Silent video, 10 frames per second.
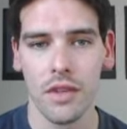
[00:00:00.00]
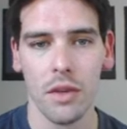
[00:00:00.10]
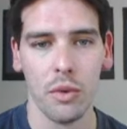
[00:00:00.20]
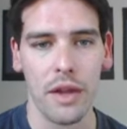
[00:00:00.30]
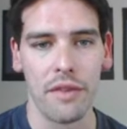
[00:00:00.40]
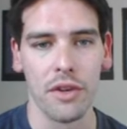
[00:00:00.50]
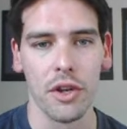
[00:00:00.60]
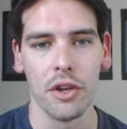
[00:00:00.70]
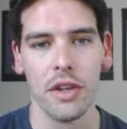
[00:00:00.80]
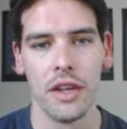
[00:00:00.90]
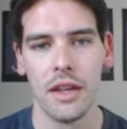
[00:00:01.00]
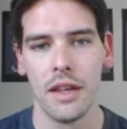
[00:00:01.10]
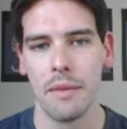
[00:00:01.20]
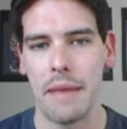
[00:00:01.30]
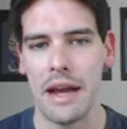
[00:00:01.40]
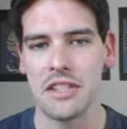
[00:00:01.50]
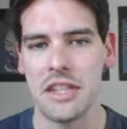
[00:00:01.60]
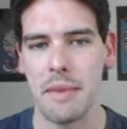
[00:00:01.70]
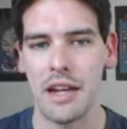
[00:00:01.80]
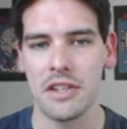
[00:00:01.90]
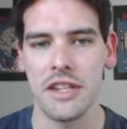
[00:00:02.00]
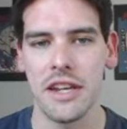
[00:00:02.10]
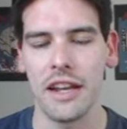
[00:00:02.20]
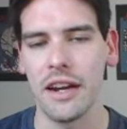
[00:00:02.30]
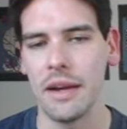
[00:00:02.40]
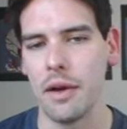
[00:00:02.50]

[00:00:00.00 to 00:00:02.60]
We'll never know. Mousy Mousy, and I,